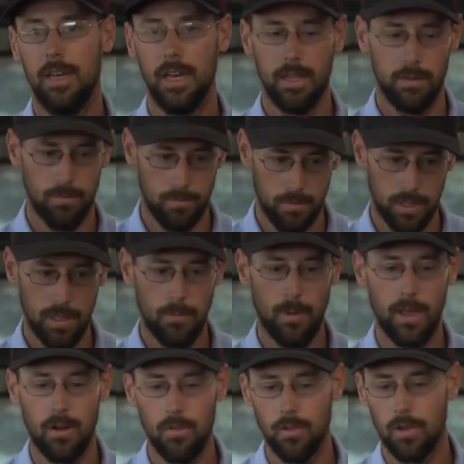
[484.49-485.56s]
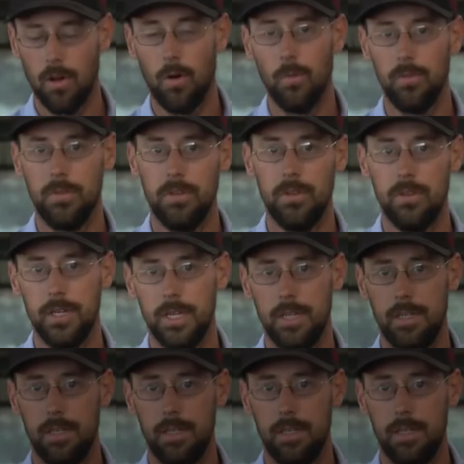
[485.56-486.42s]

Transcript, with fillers: and really wait on the colt to do it.